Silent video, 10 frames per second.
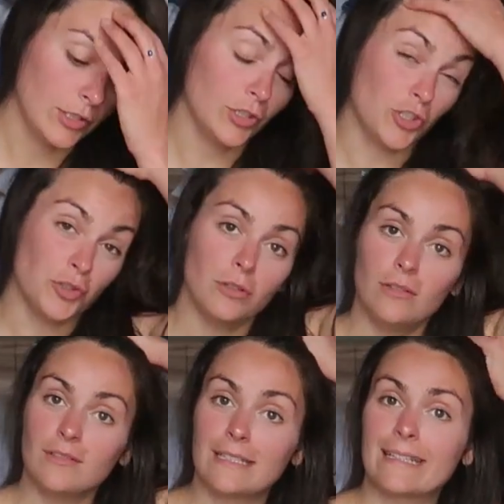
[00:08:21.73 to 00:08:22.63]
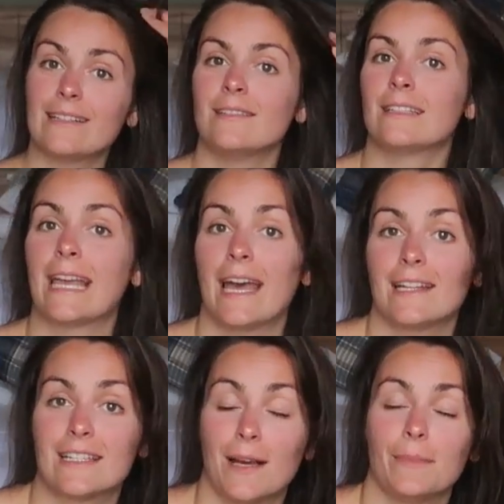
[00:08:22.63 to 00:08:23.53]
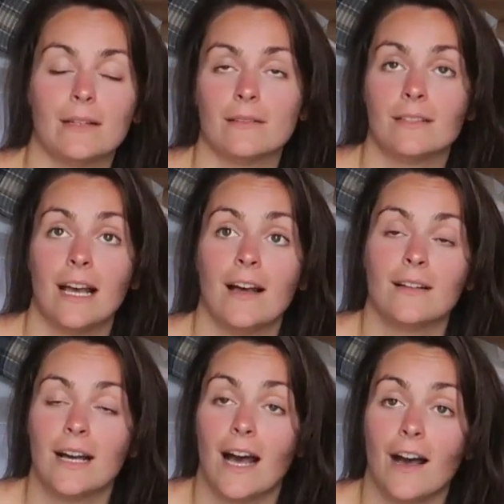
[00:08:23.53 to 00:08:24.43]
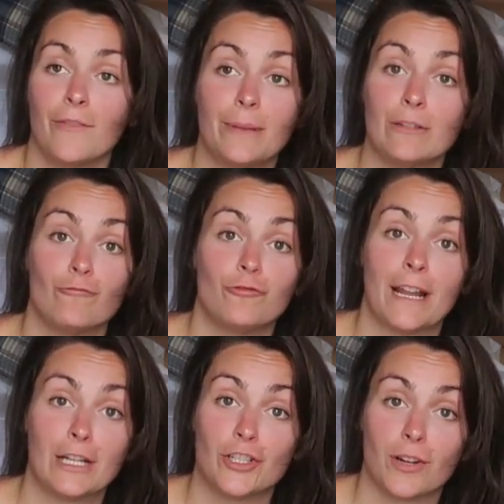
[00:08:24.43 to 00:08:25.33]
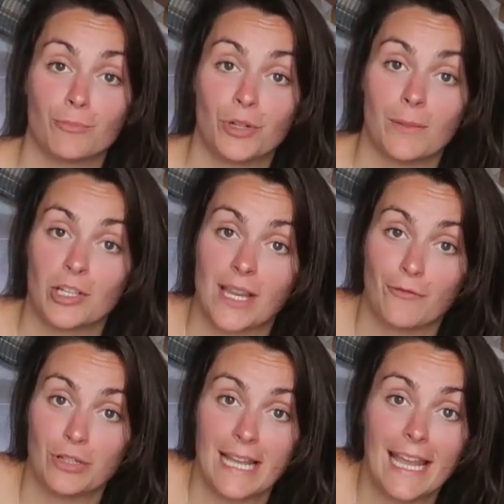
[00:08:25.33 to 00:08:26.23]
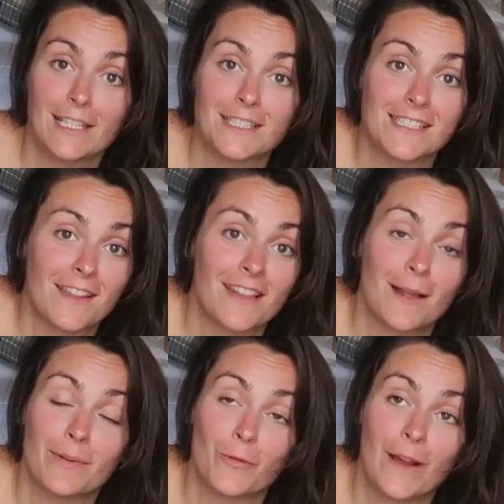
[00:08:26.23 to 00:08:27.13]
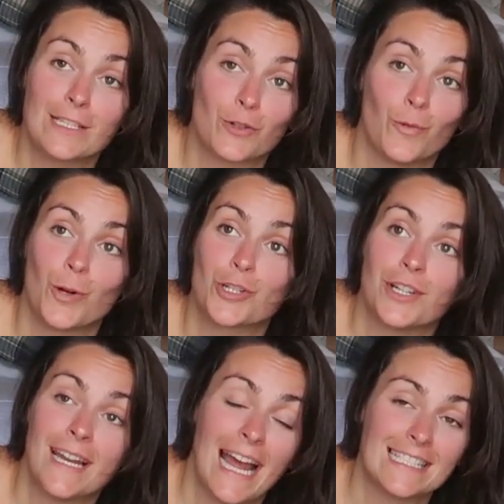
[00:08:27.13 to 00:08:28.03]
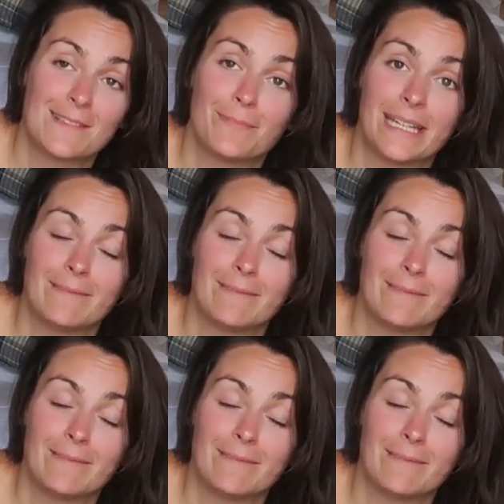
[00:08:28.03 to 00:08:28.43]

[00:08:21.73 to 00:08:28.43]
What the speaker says: You do get, I mean, I've been rained on pretty much every day in the Southern Upland Way, so water hasn't